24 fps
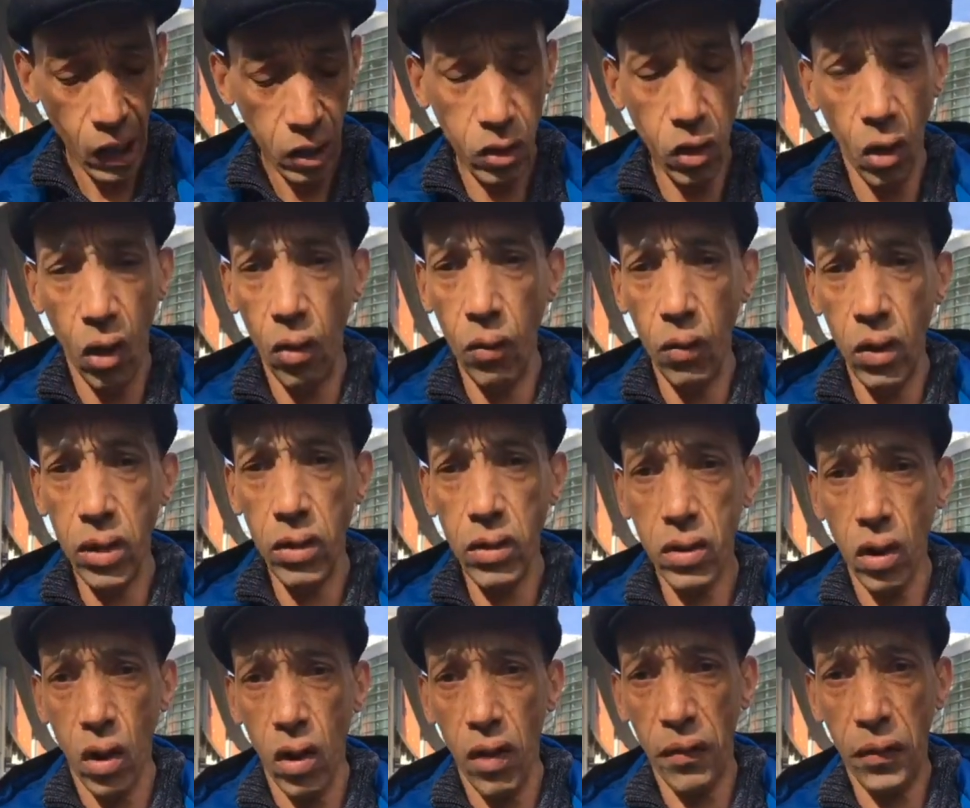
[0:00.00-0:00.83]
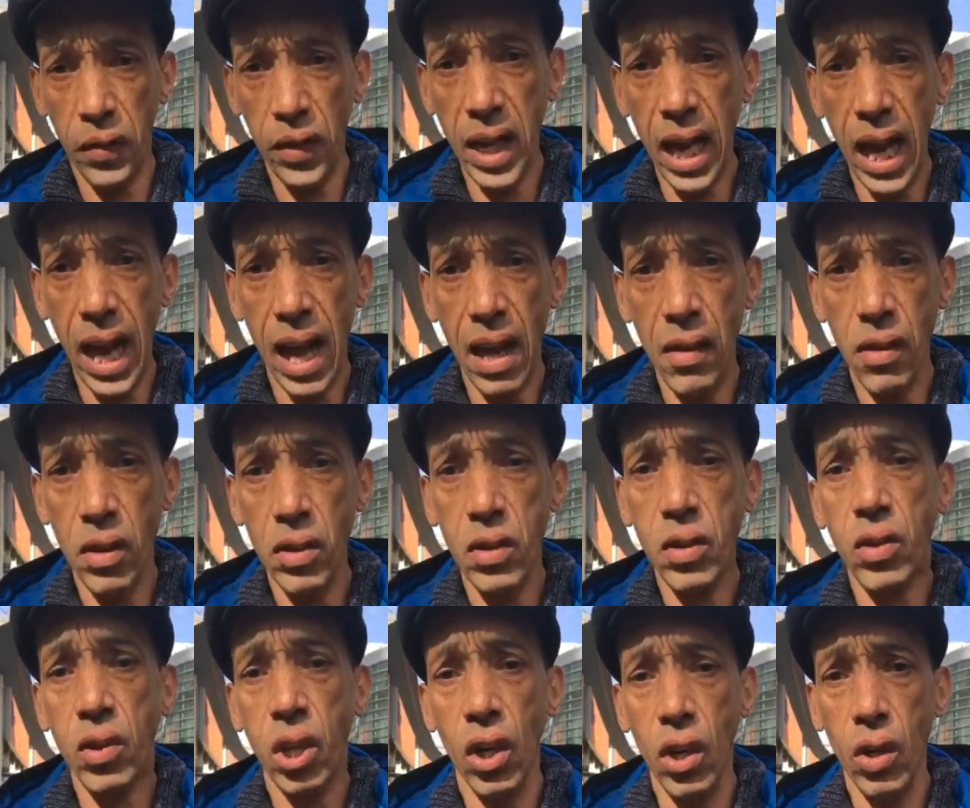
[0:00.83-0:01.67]
Don't forget
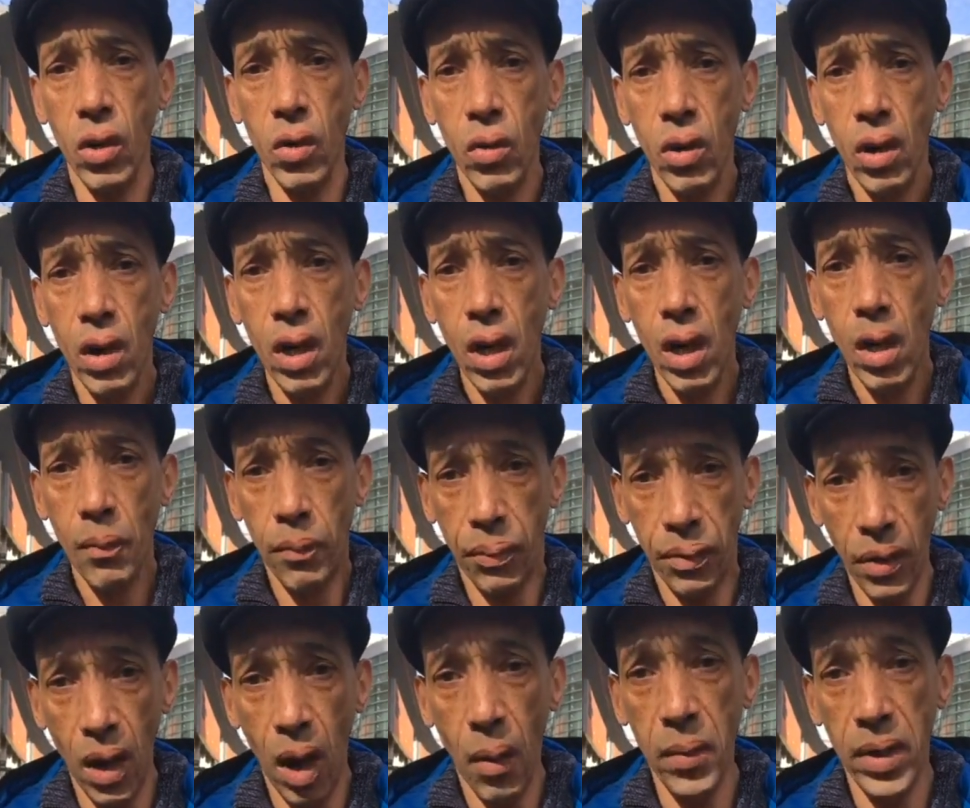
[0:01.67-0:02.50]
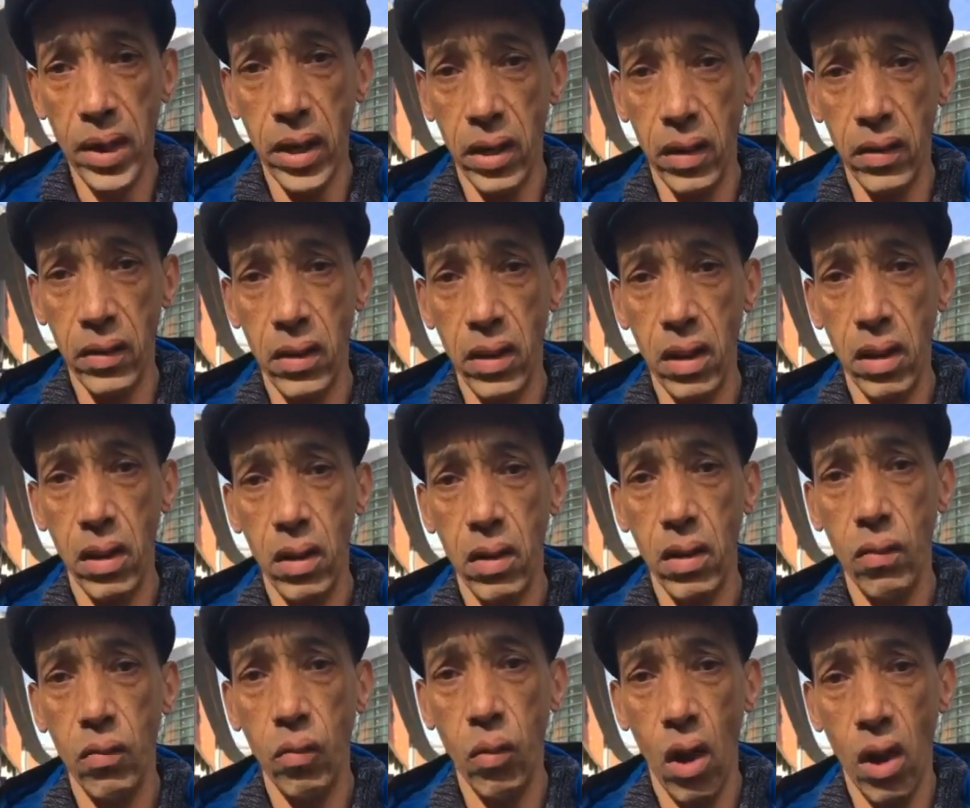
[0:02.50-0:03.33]
that 2 prominent
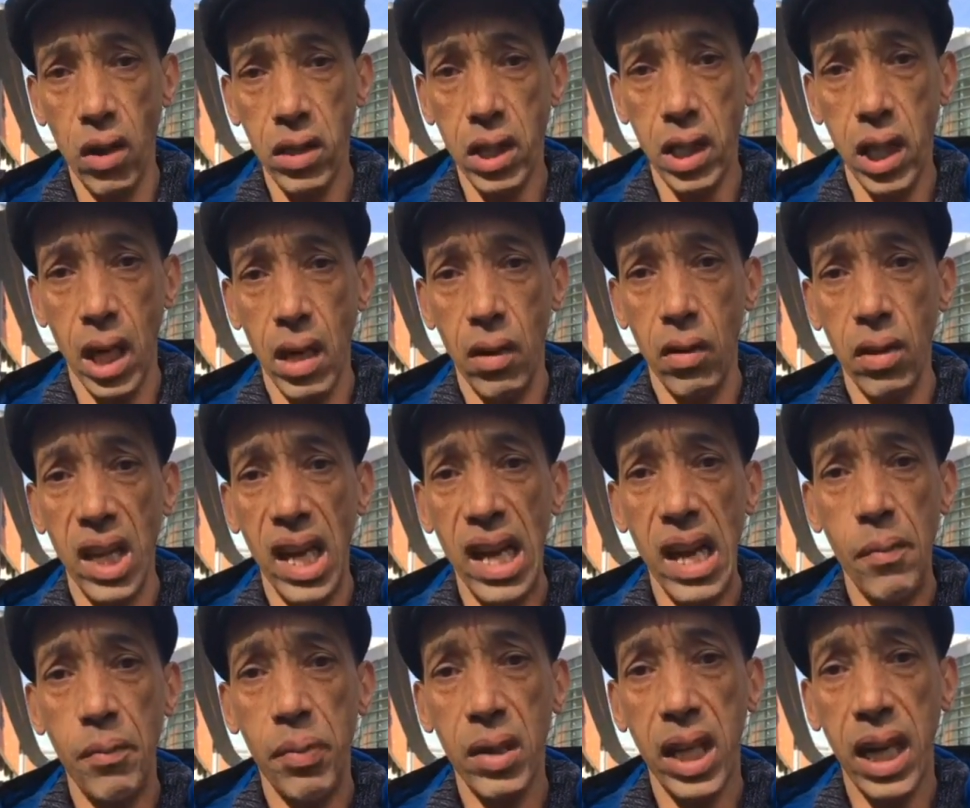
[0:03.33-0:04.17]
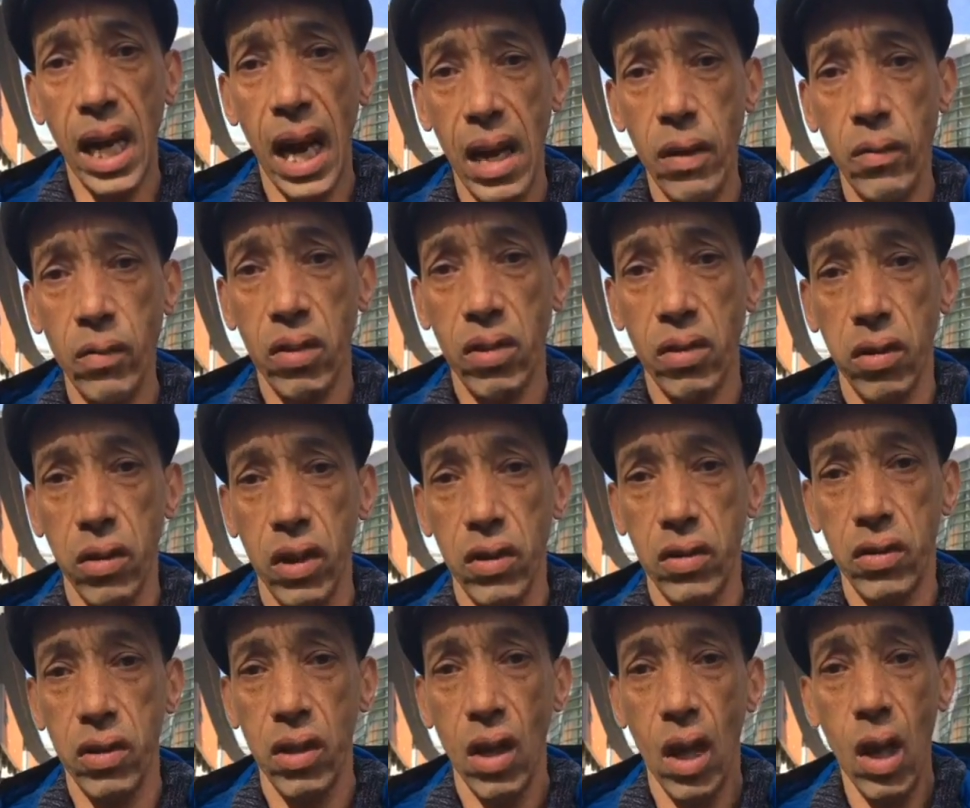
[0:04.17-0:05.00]
Rochdale Labour
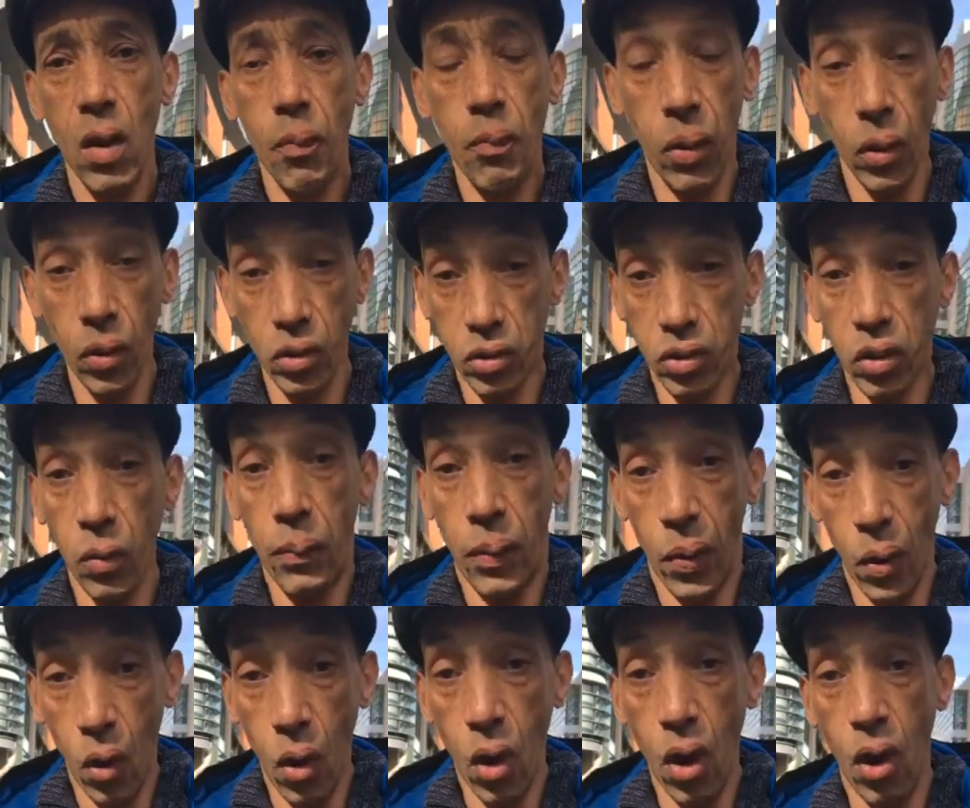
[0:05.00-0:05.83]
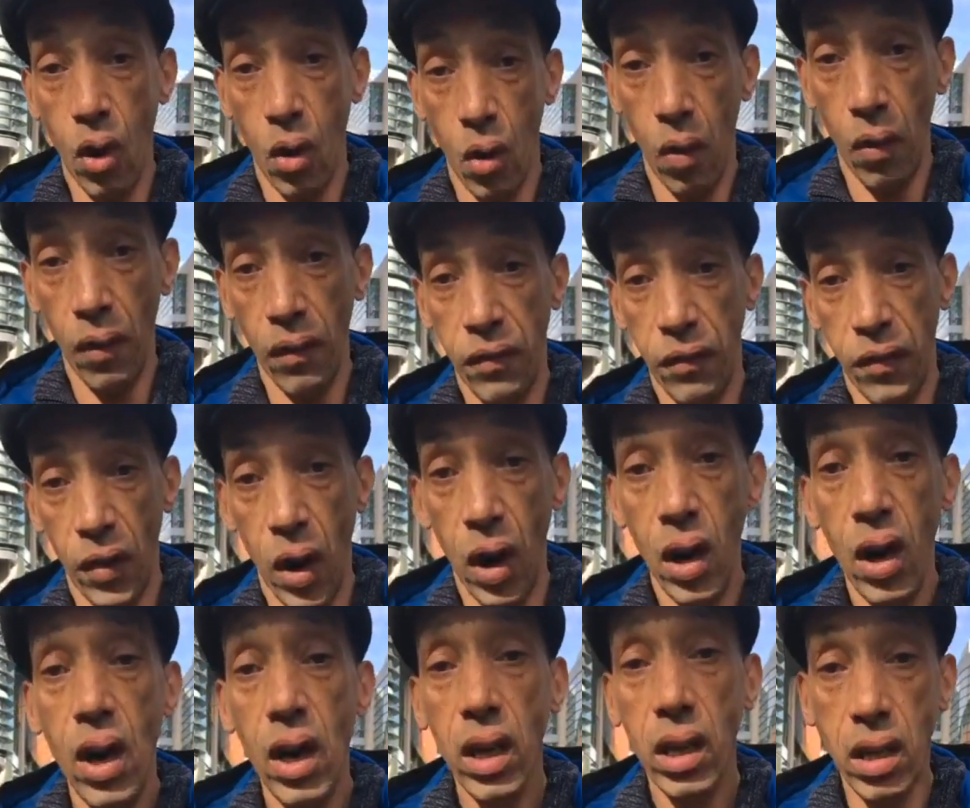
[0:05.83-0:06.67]
councillors put support up
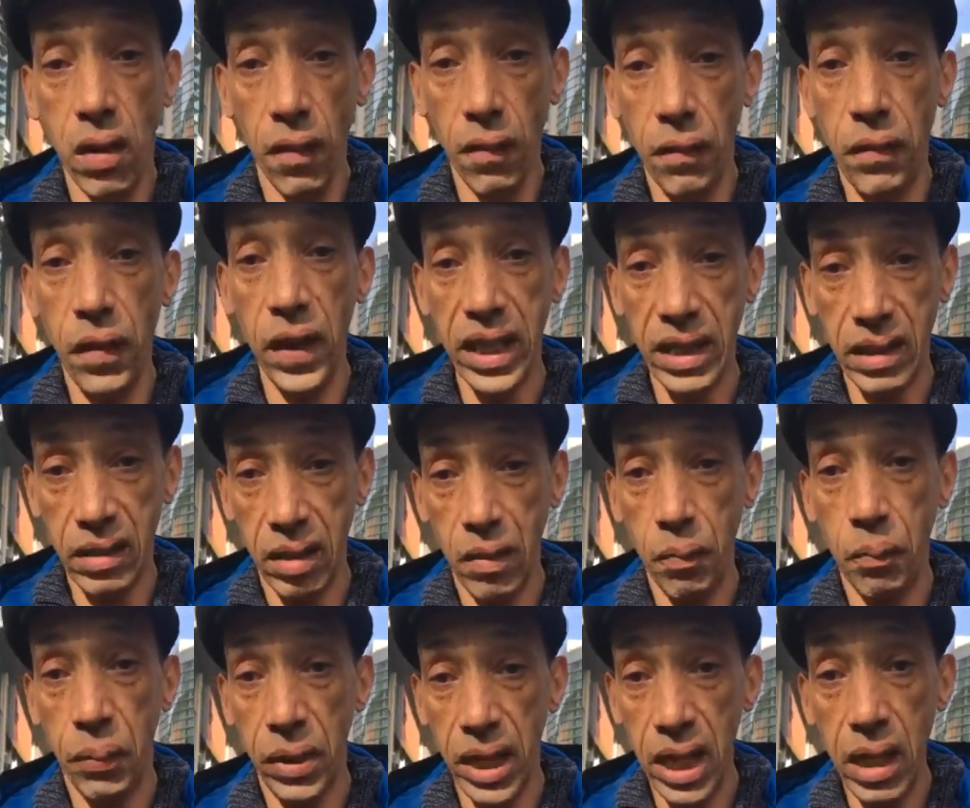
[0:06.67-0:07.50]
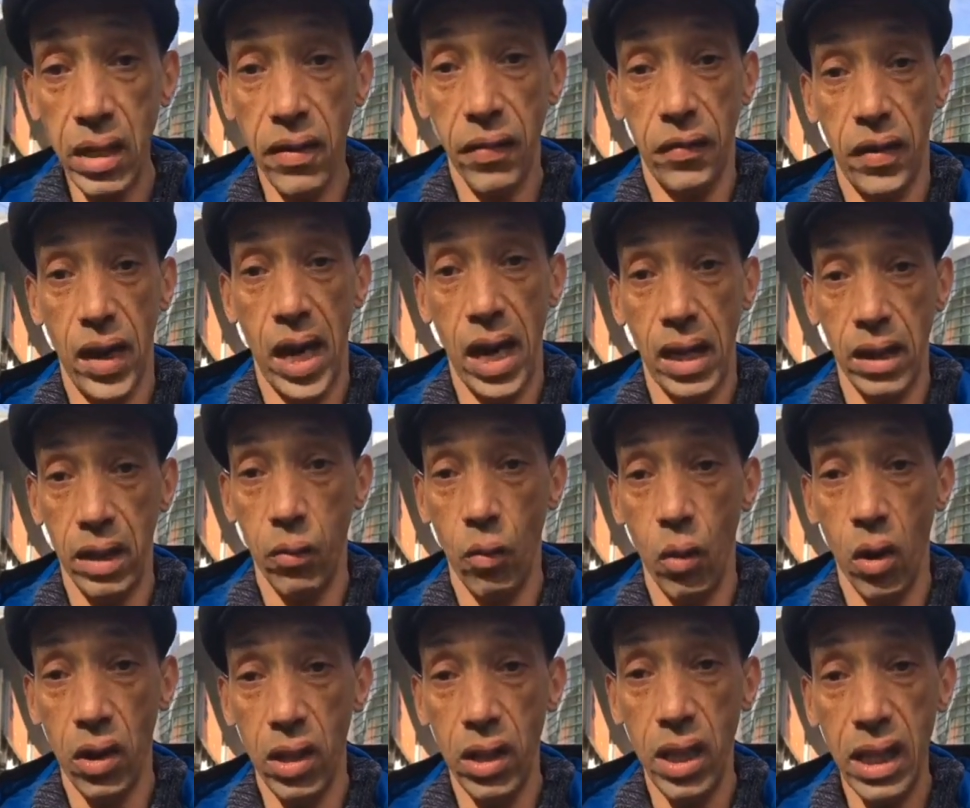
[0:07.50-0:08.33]
for convicted paedophile
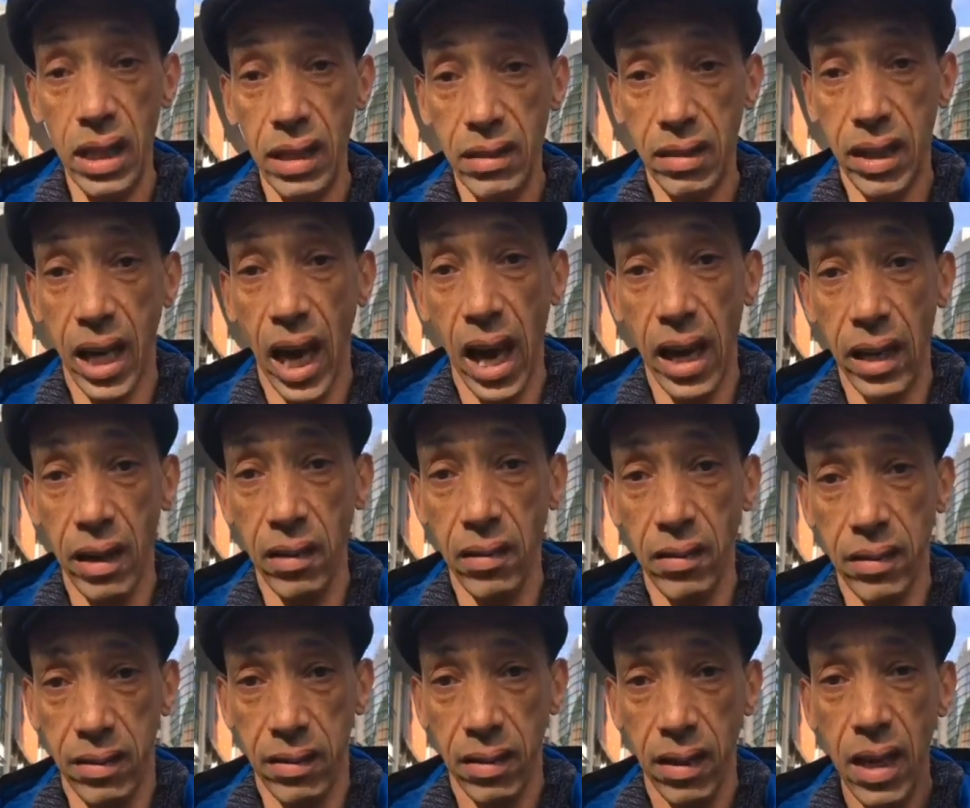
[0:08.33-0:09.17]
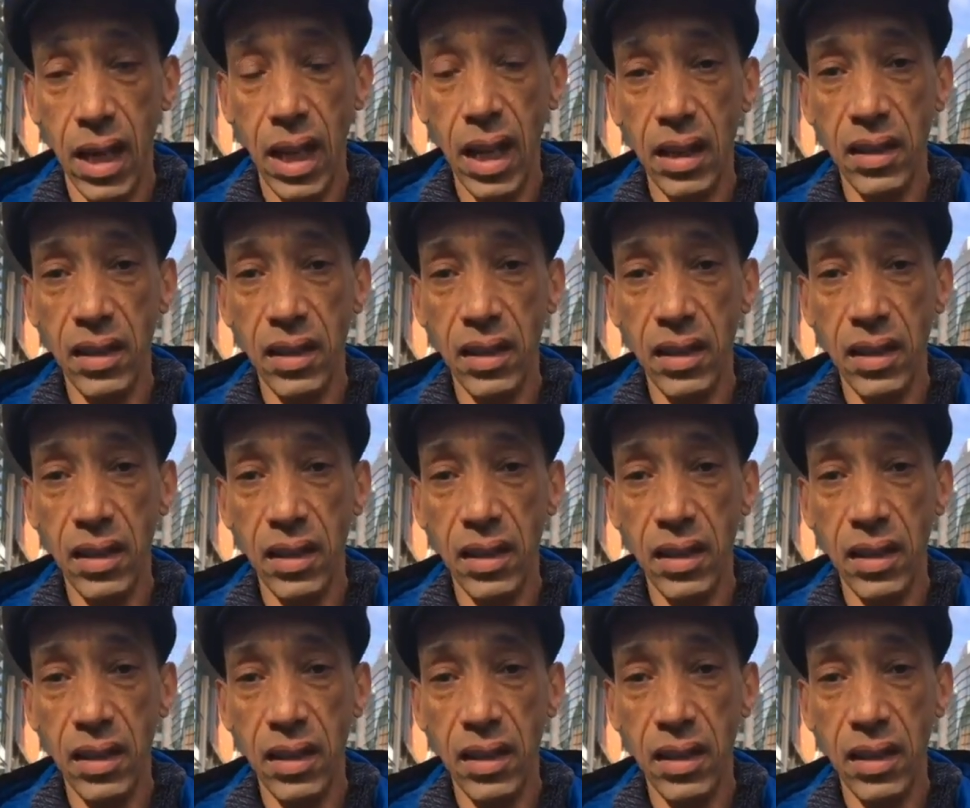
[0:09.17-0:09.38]
in one of these gangs.